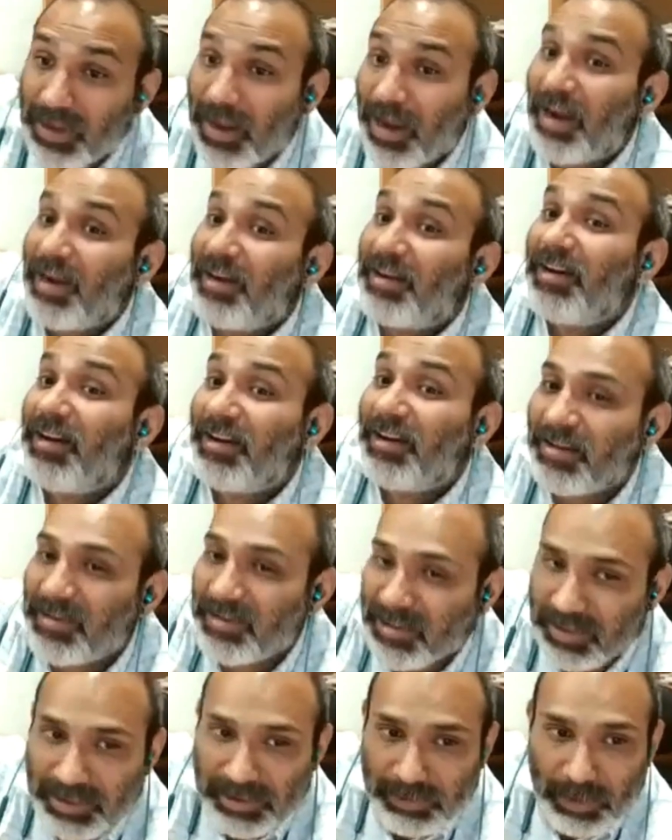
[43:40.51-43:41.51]
until unless
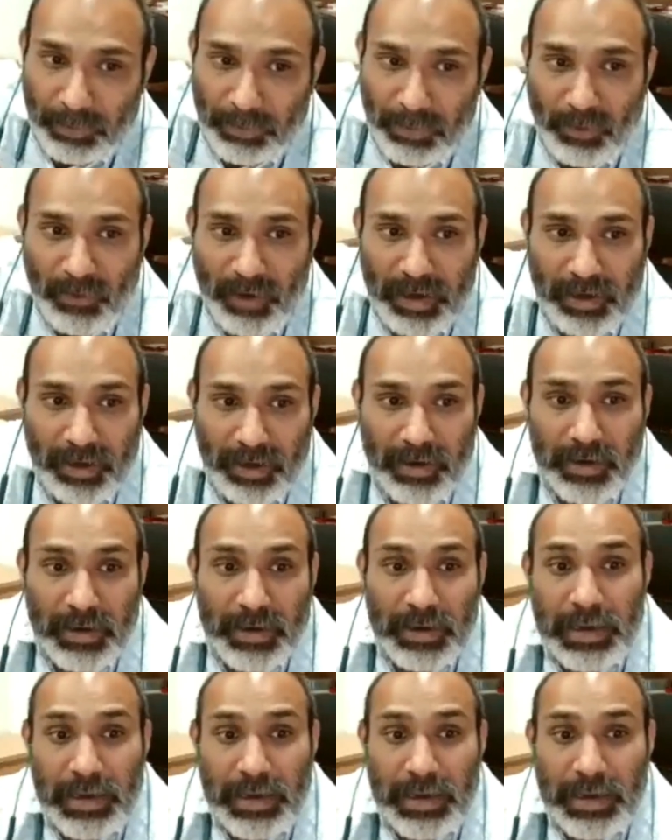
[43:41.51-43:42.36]
it has been provided.